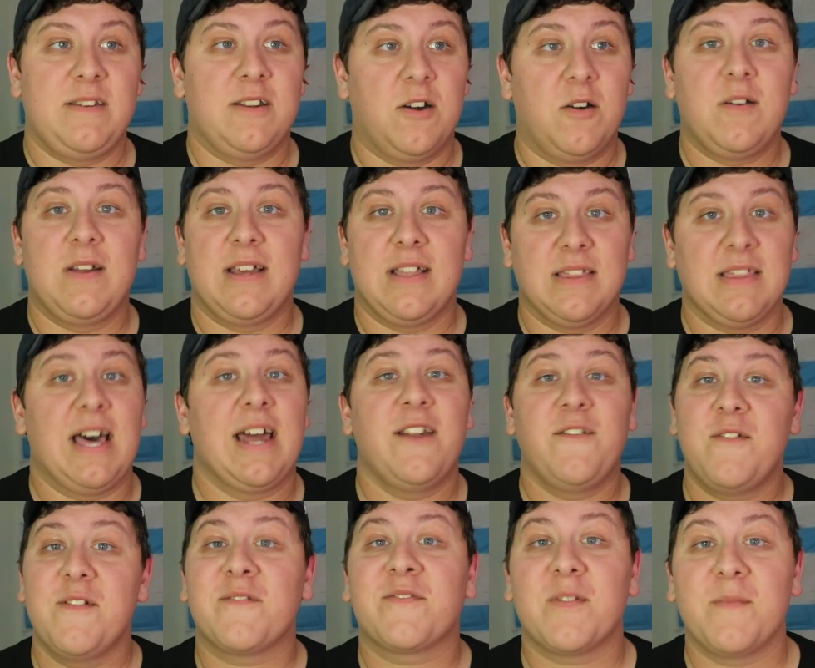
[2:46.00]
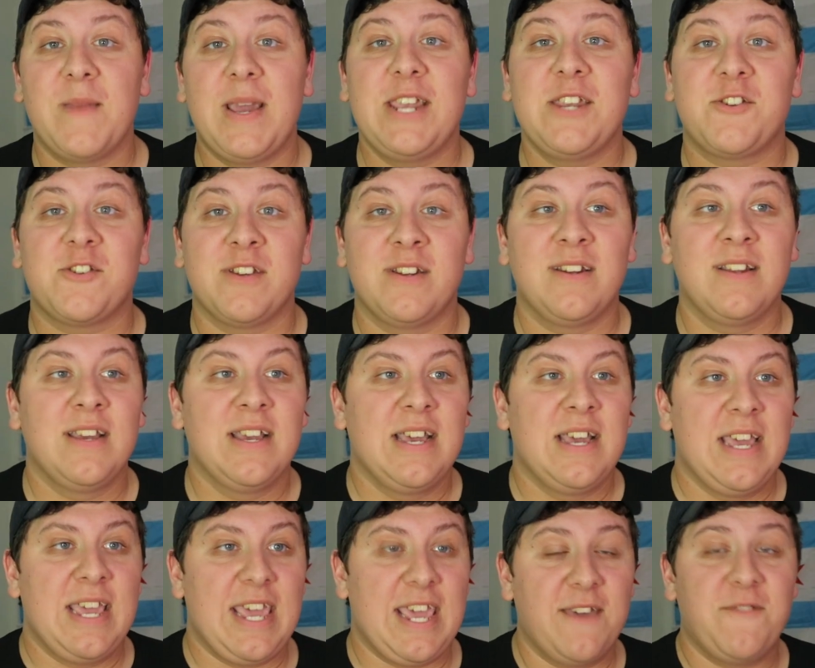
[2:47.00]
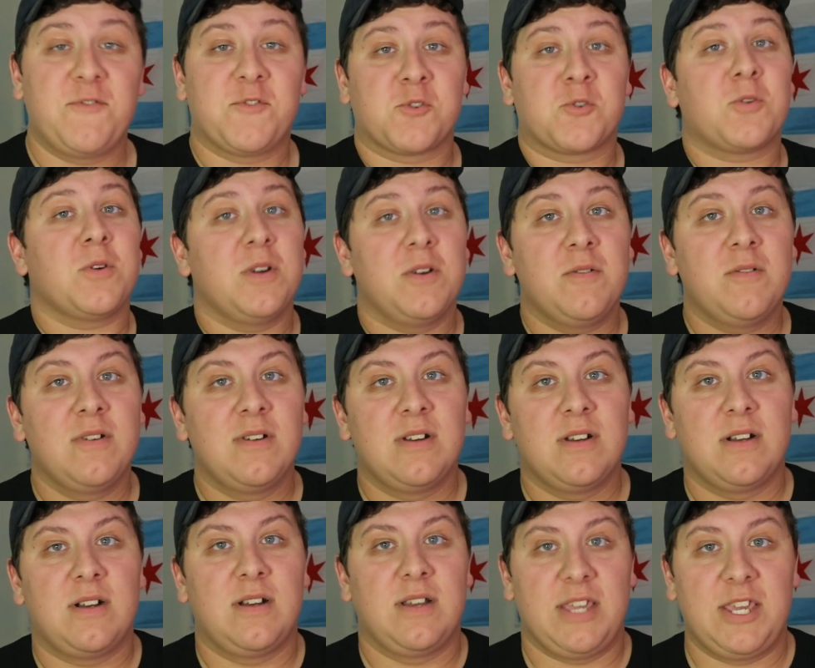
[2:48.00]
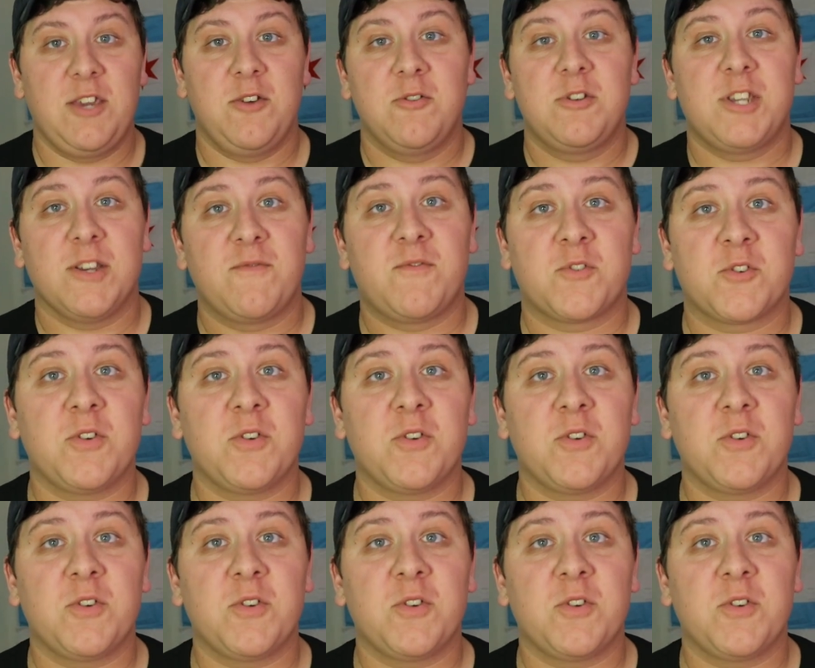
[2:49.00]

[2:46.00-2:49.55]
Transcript: you know, a lot of information, if true, huge if